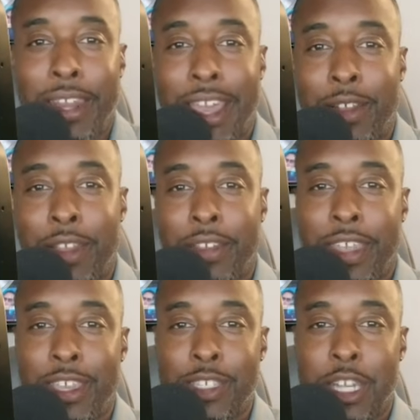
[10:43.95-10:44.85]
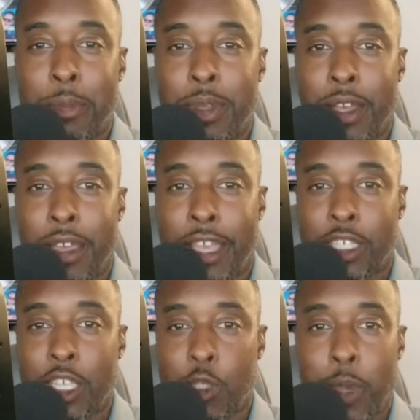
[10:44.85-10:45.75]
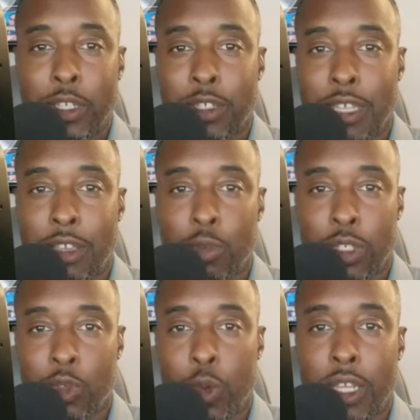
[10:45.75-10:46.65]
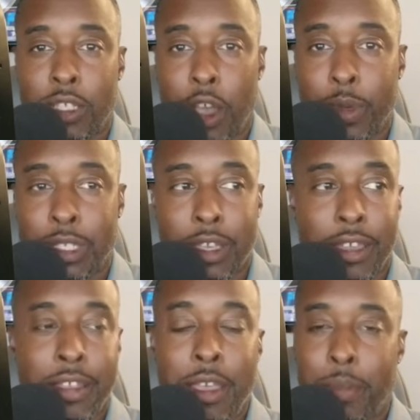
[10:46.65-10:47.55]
Not only are they using him as in special teams, which is what he's always done,